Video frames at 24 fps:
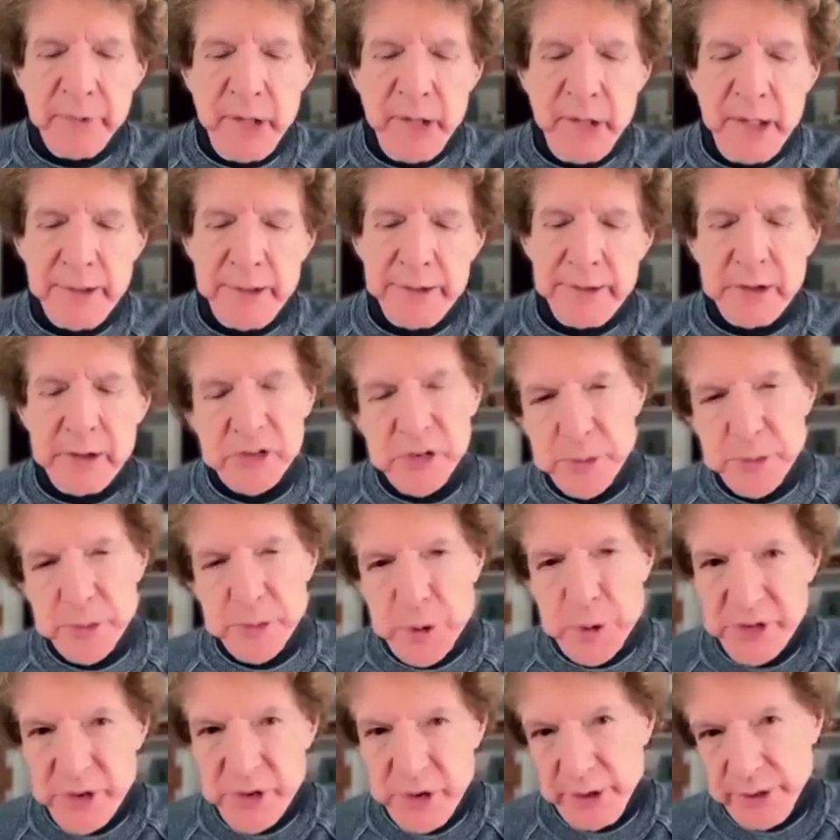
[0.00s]
And then there's
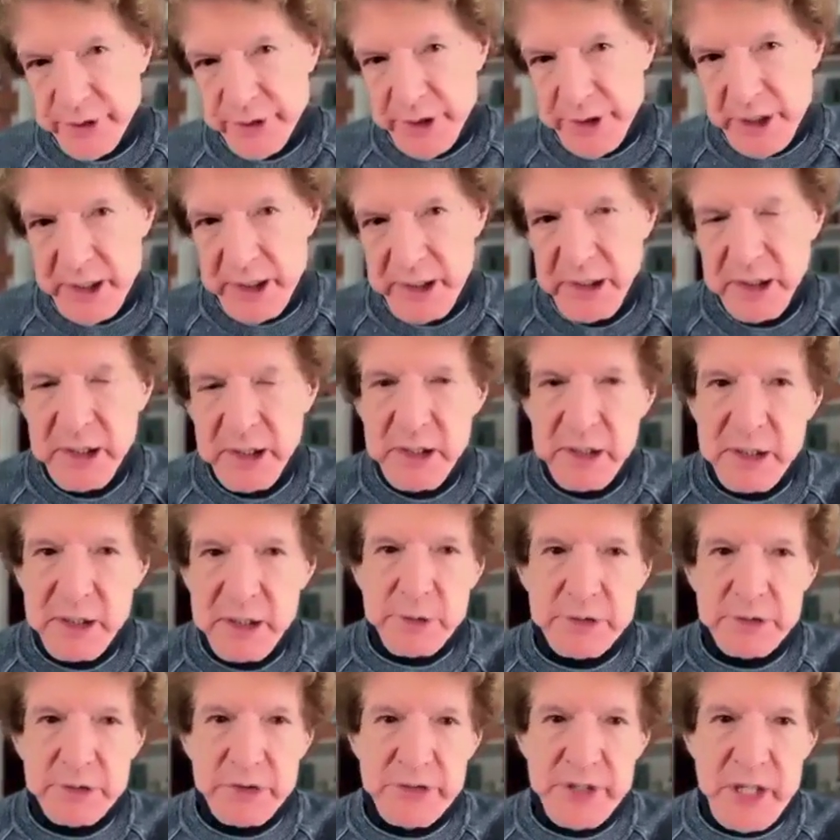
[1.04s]
personal day,
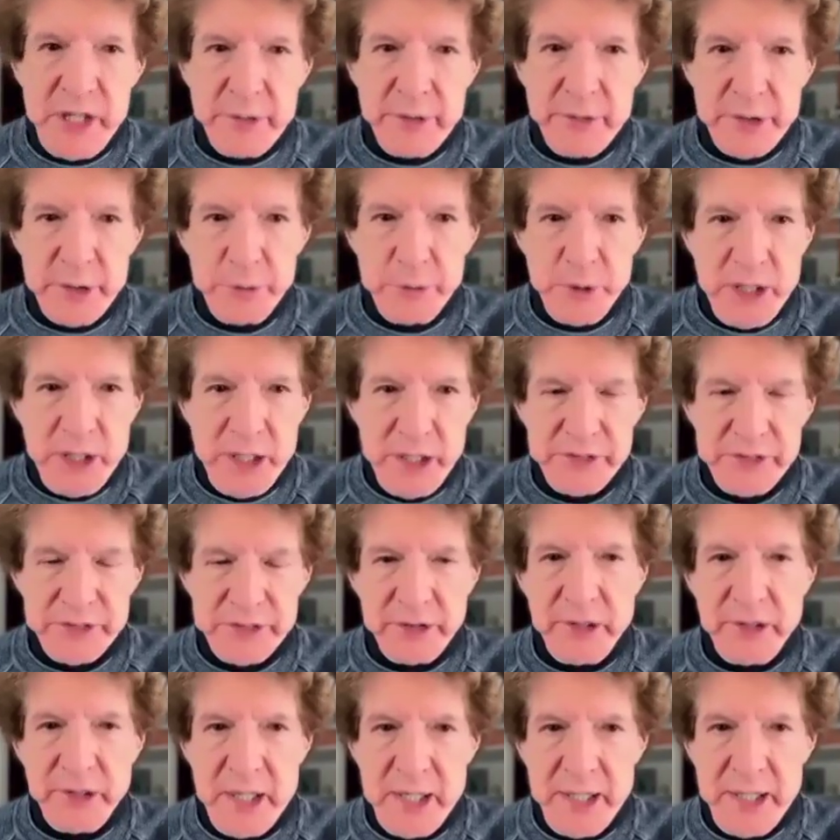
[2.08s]
which is how it applies
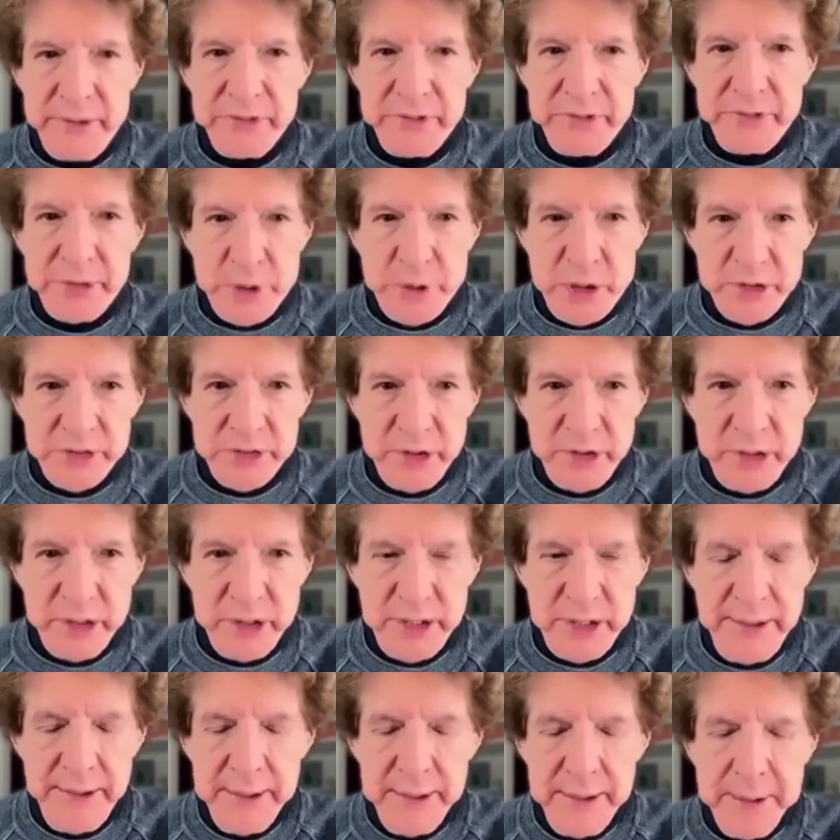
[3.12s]
to lives
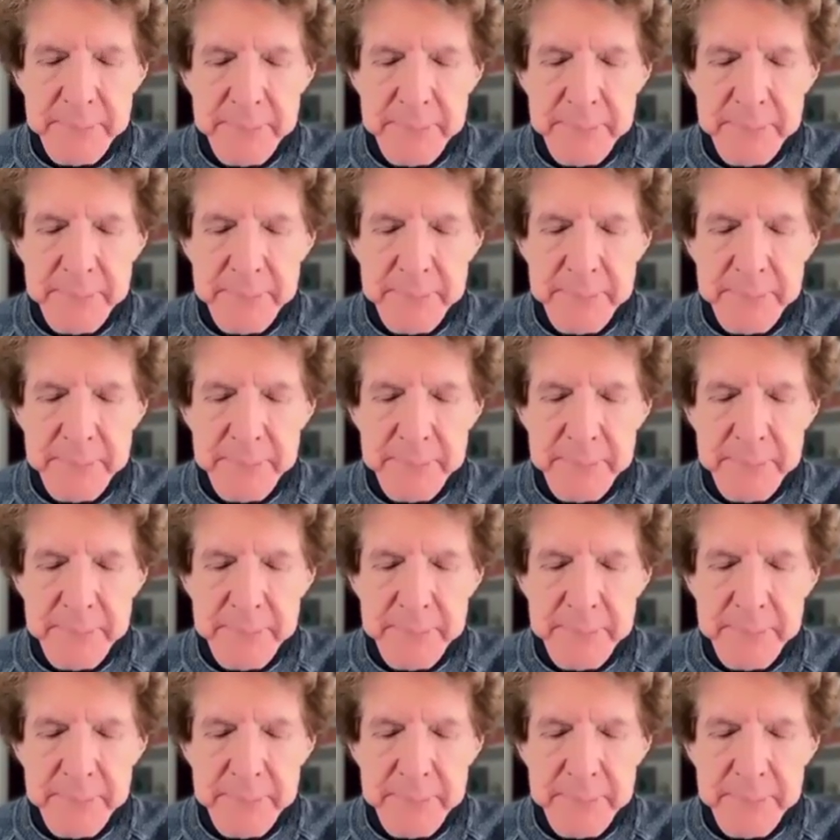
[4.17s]
personally.